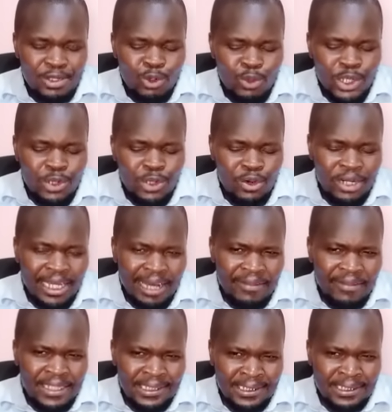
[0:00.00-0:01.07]
We know
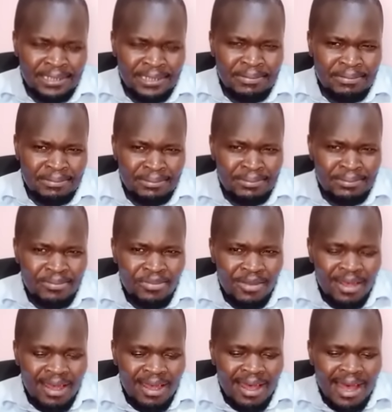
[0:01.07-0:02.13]
Rigathi's team
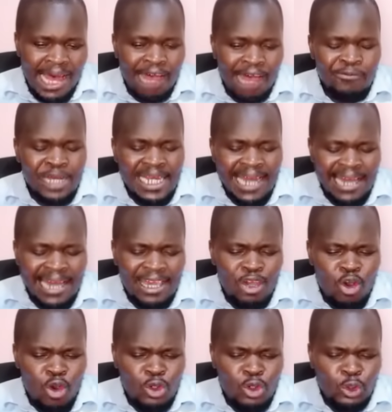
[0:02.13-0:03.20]
have been hanging
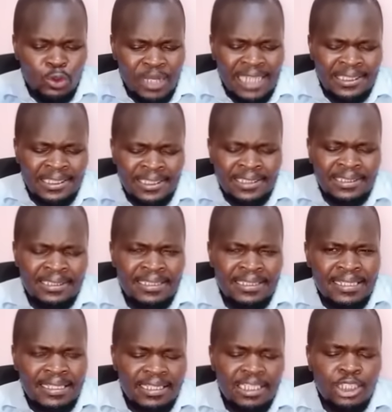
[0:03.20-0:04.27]
on to that
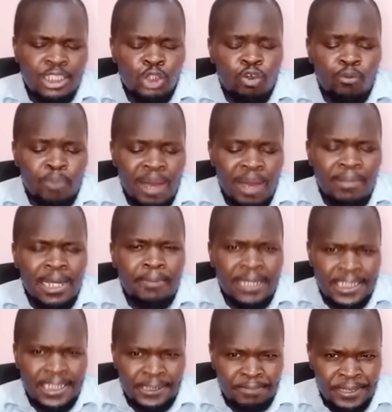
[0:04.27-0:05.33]
issue of public
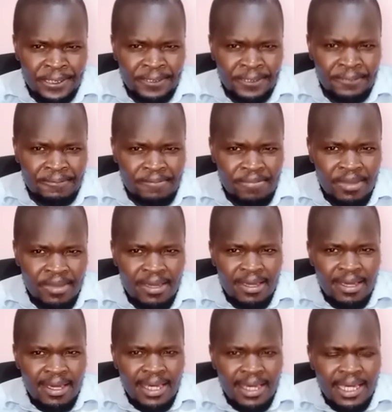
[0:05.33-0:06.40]
participation.
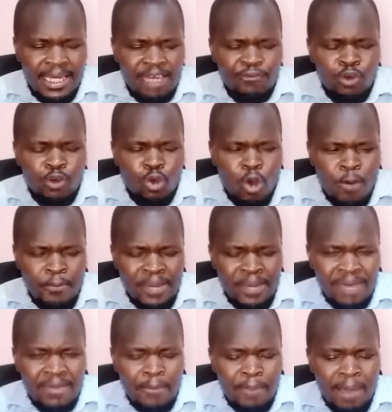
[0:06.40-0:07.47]
If you
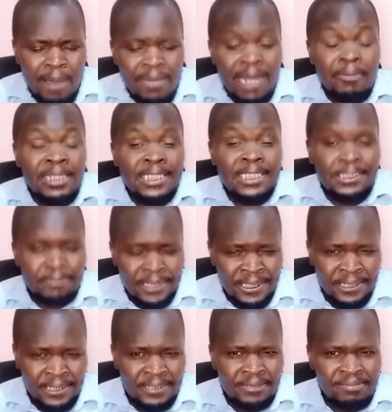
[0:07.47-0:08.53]
compare the public
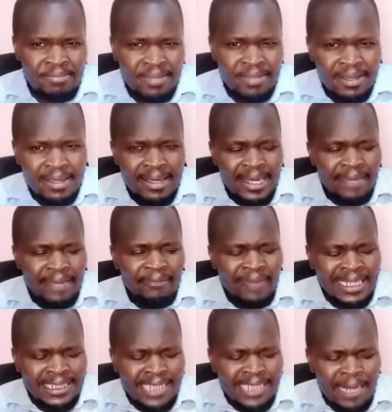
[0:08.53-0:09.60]
participation
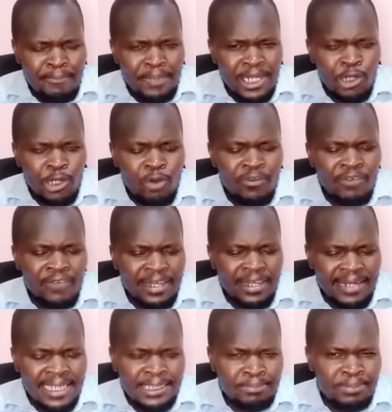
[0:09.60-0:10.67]
that happened on the
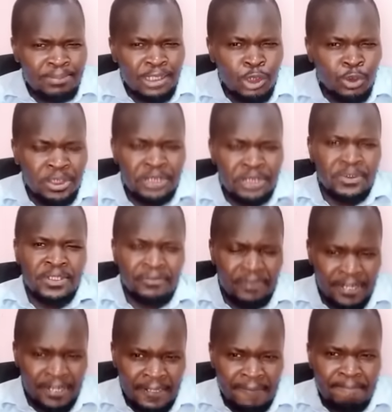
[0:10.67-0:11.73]
Finance Bill
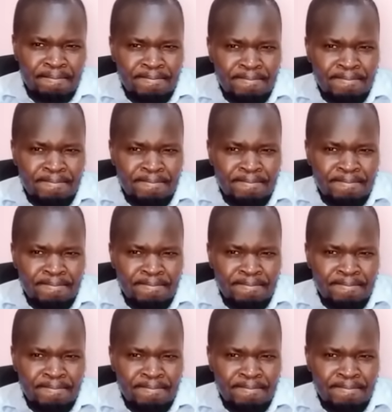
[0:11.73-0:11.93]
2023